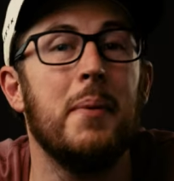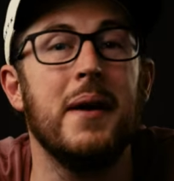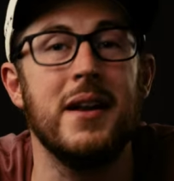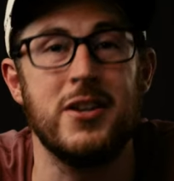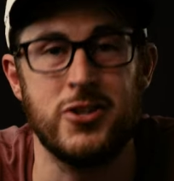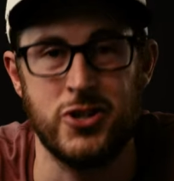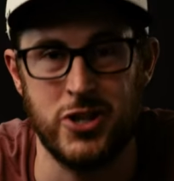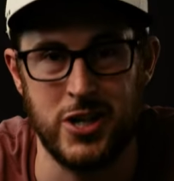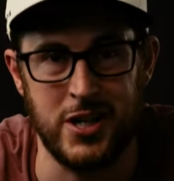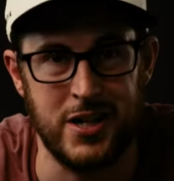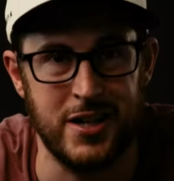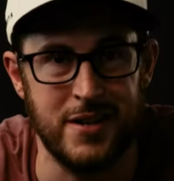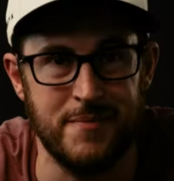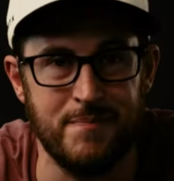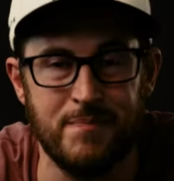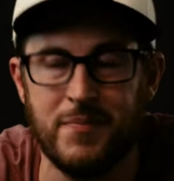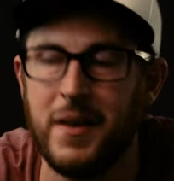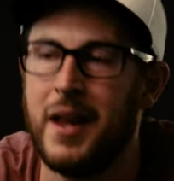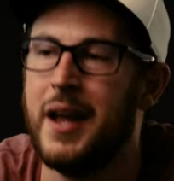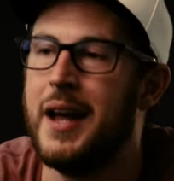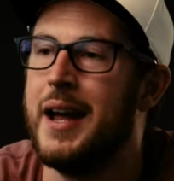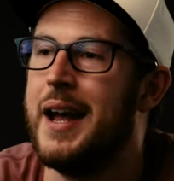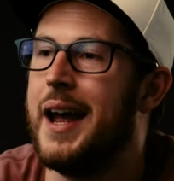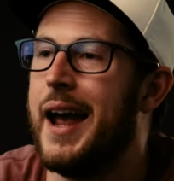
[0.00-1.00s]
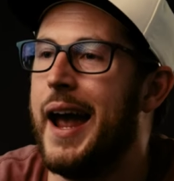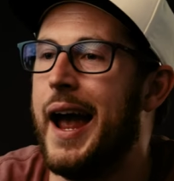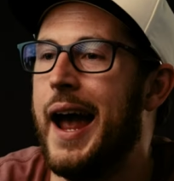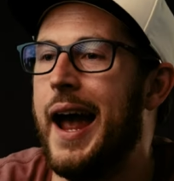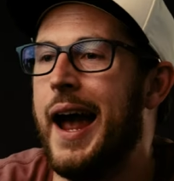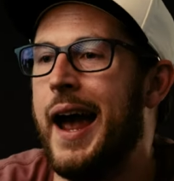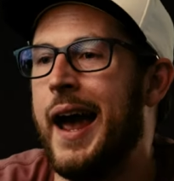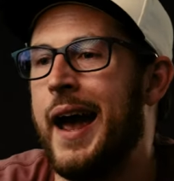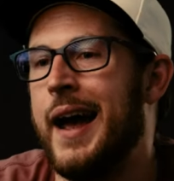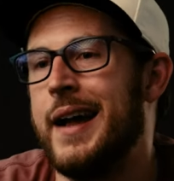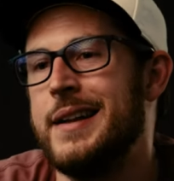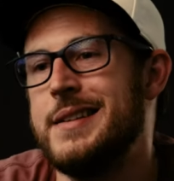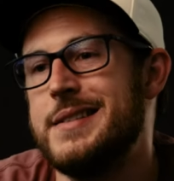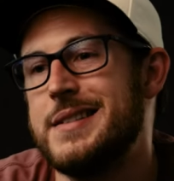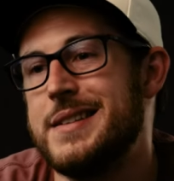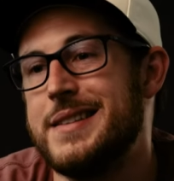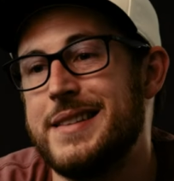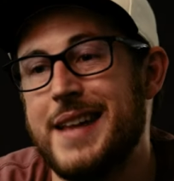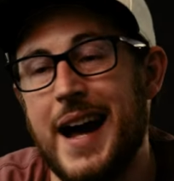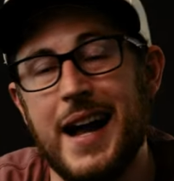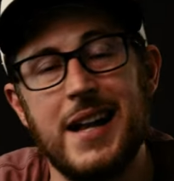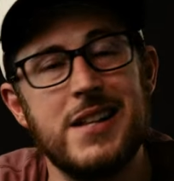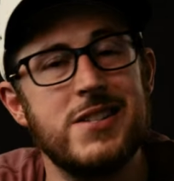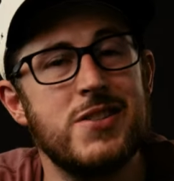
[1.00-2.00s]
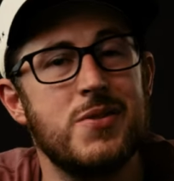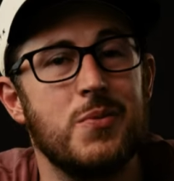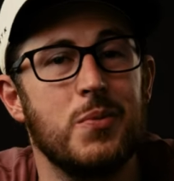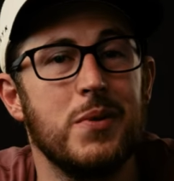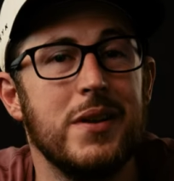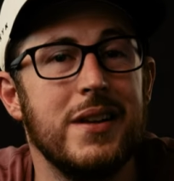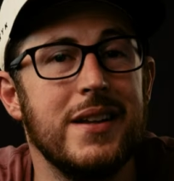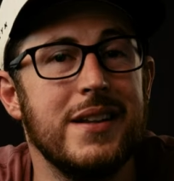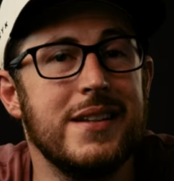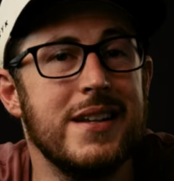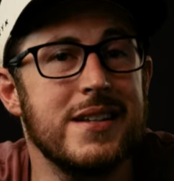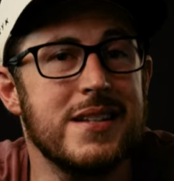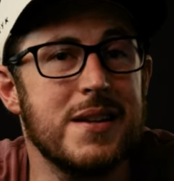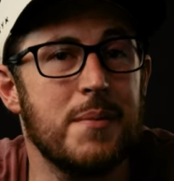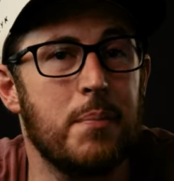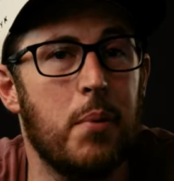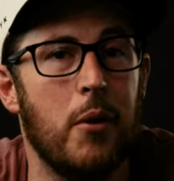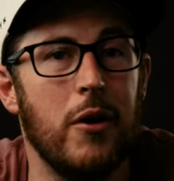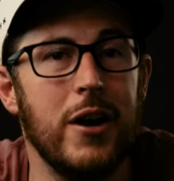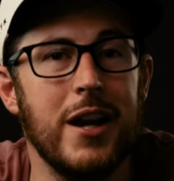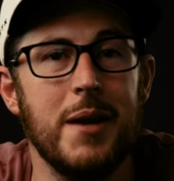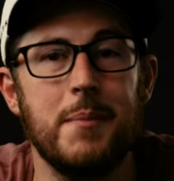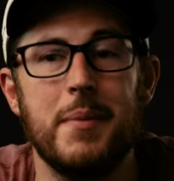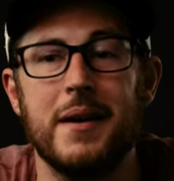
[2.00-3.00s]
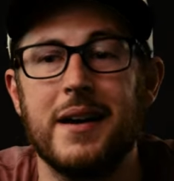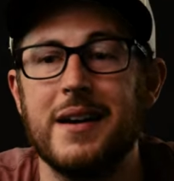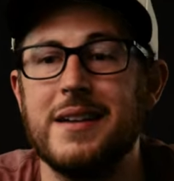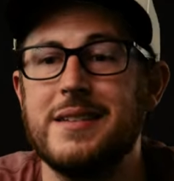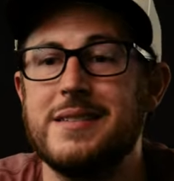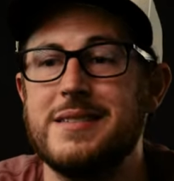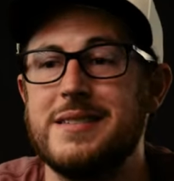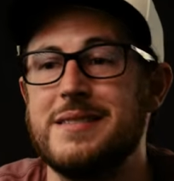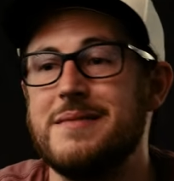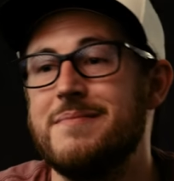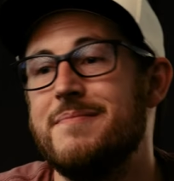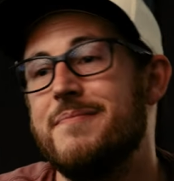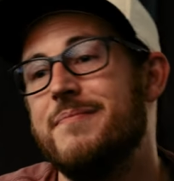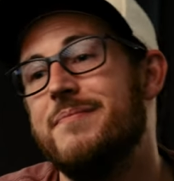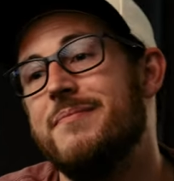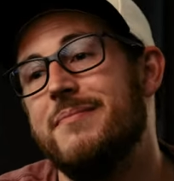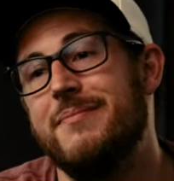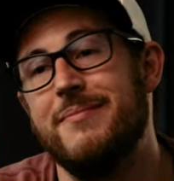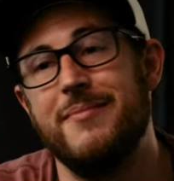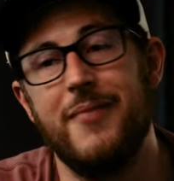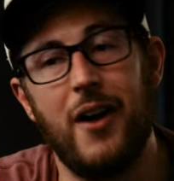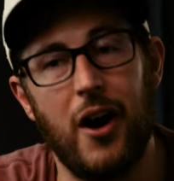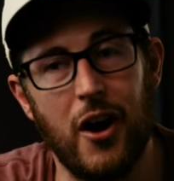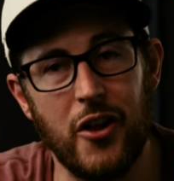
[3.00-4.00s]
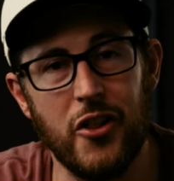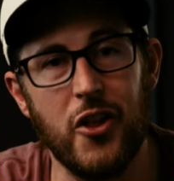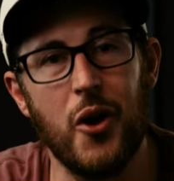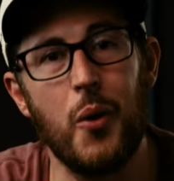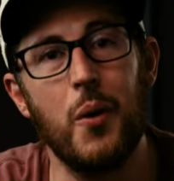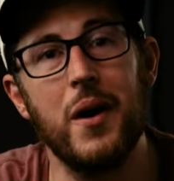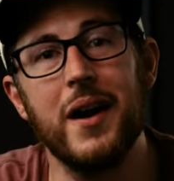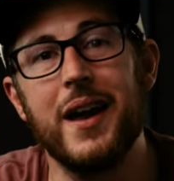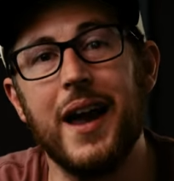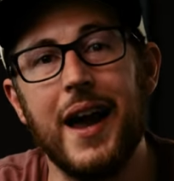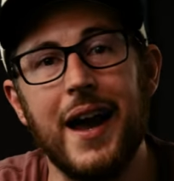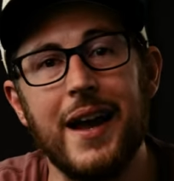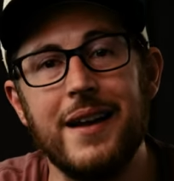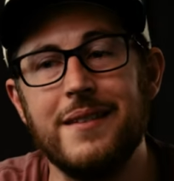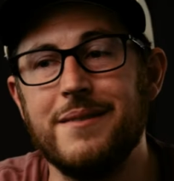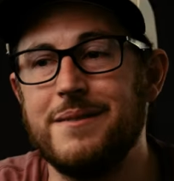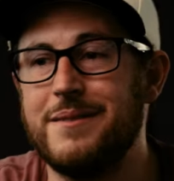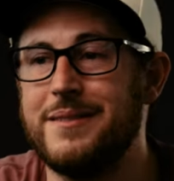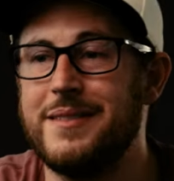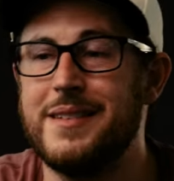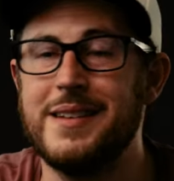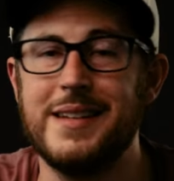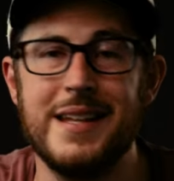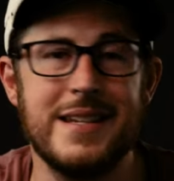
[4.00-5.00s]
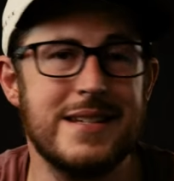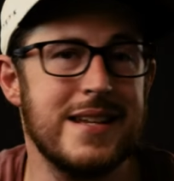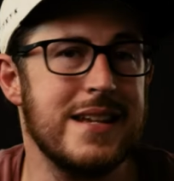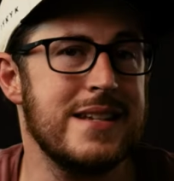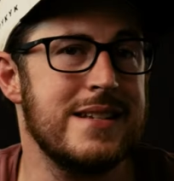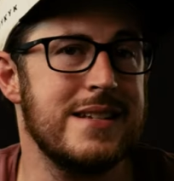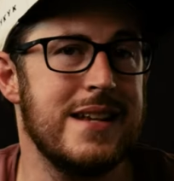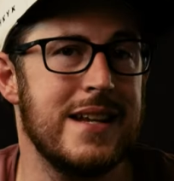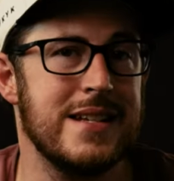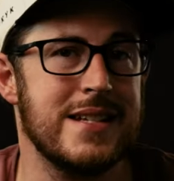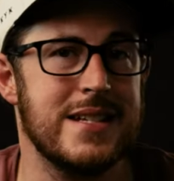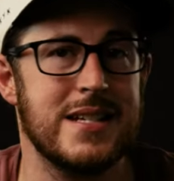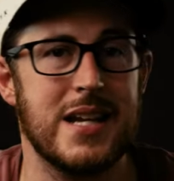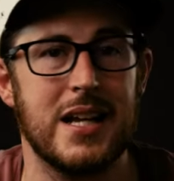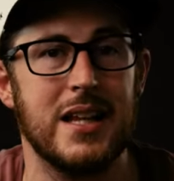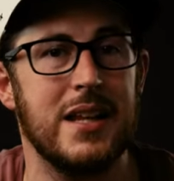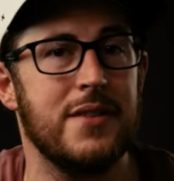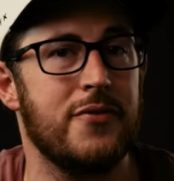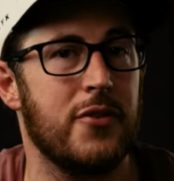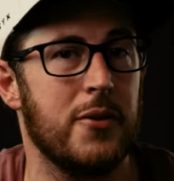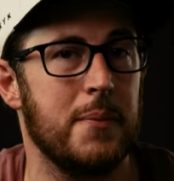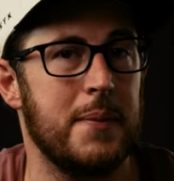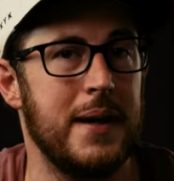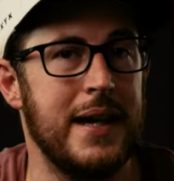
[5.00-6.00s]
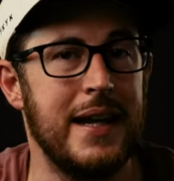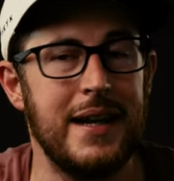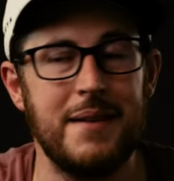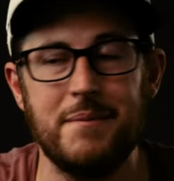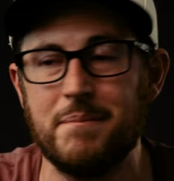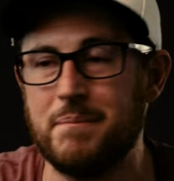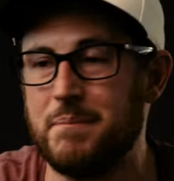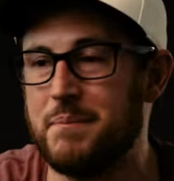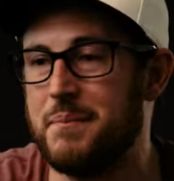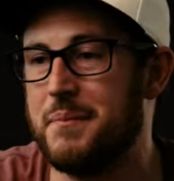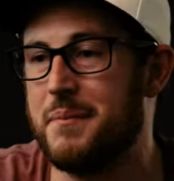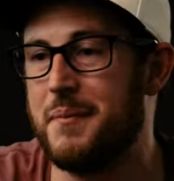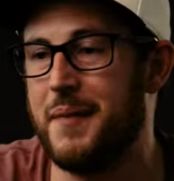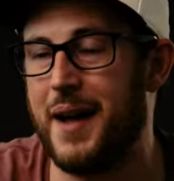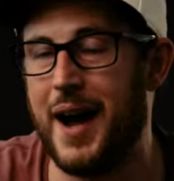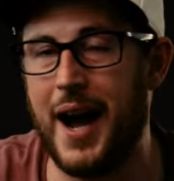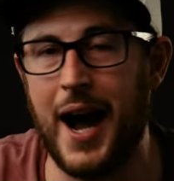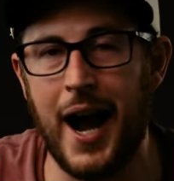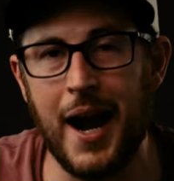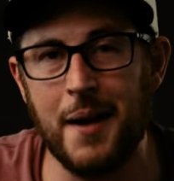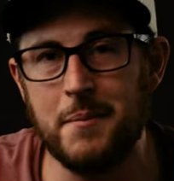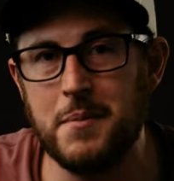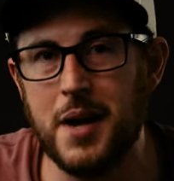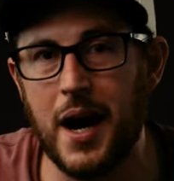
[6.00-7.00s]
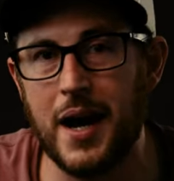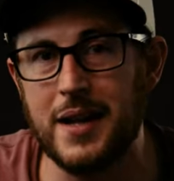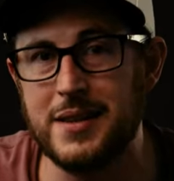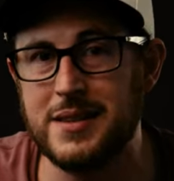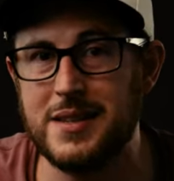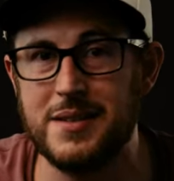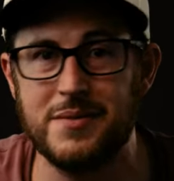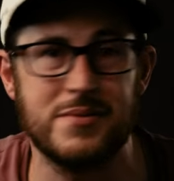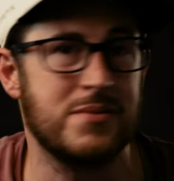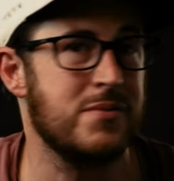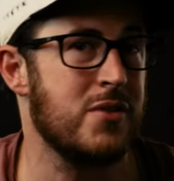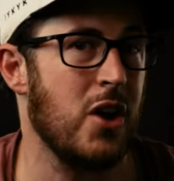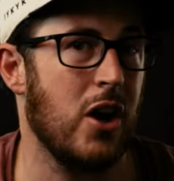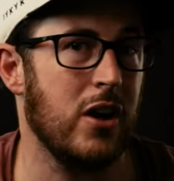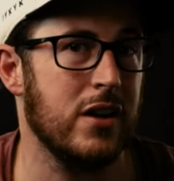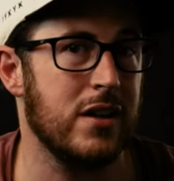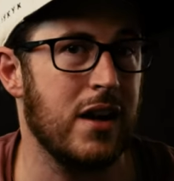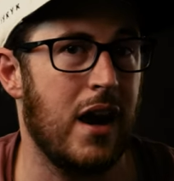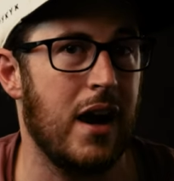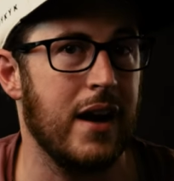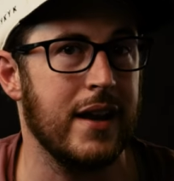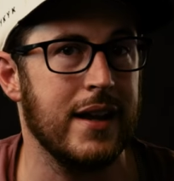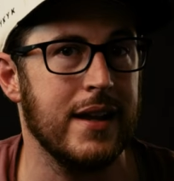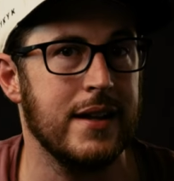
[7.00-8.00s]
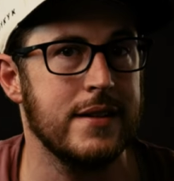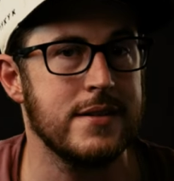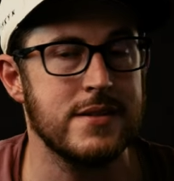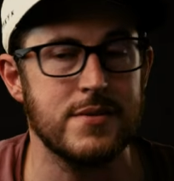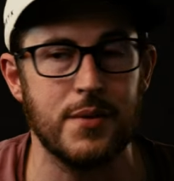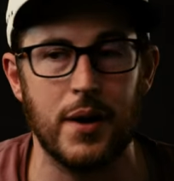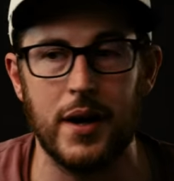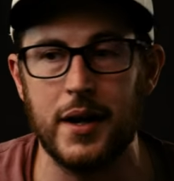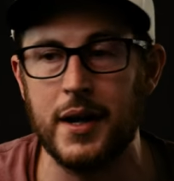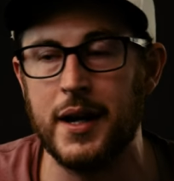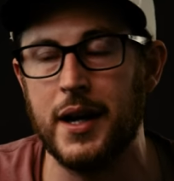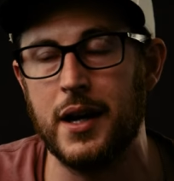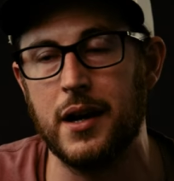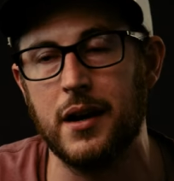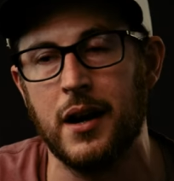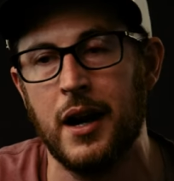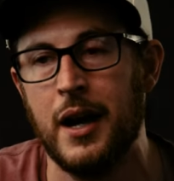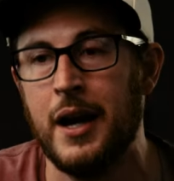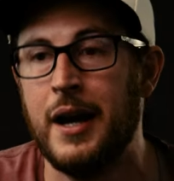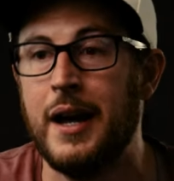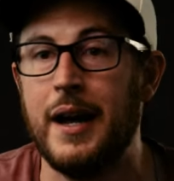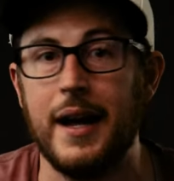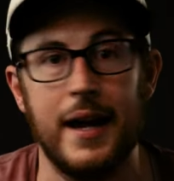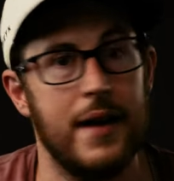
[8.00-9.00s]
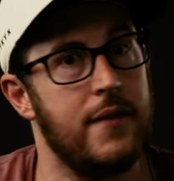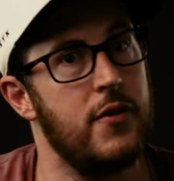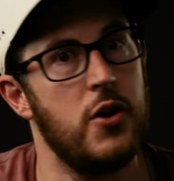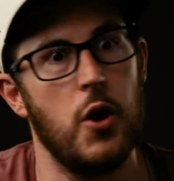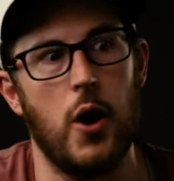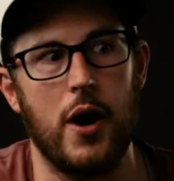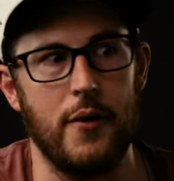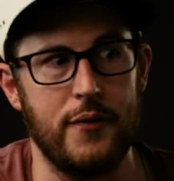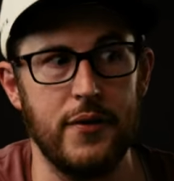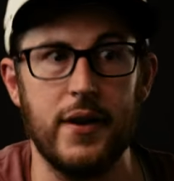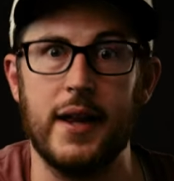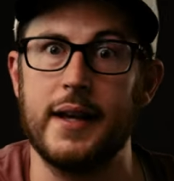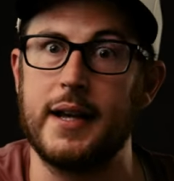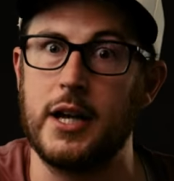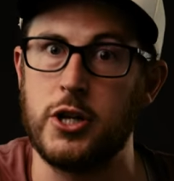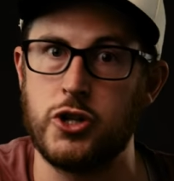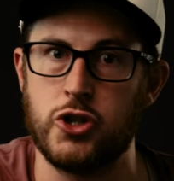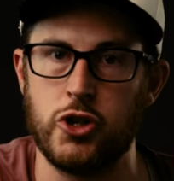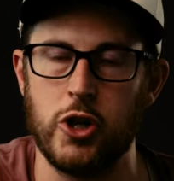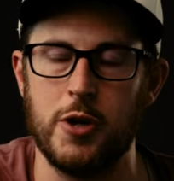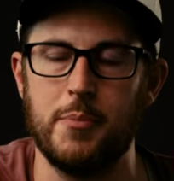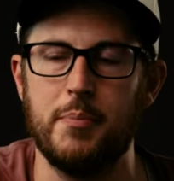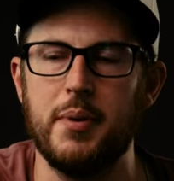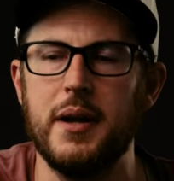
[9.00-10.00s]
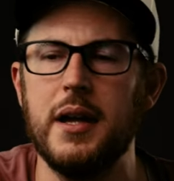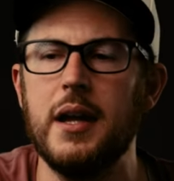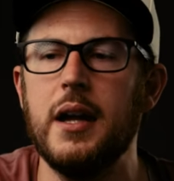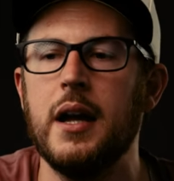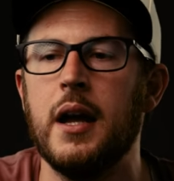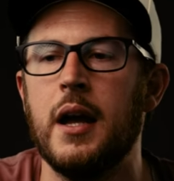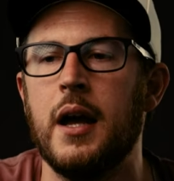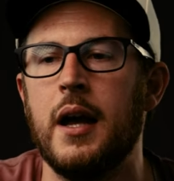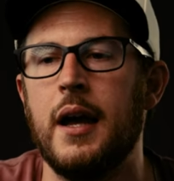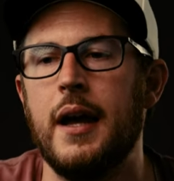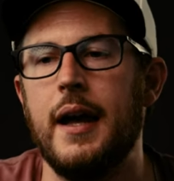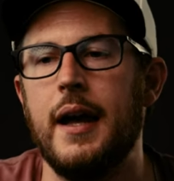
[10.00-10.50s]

a bit cheated. And that's really disappointing because although, again, this isn't necessarily for me, I'm not the target audience right here, even though I feel like I should be.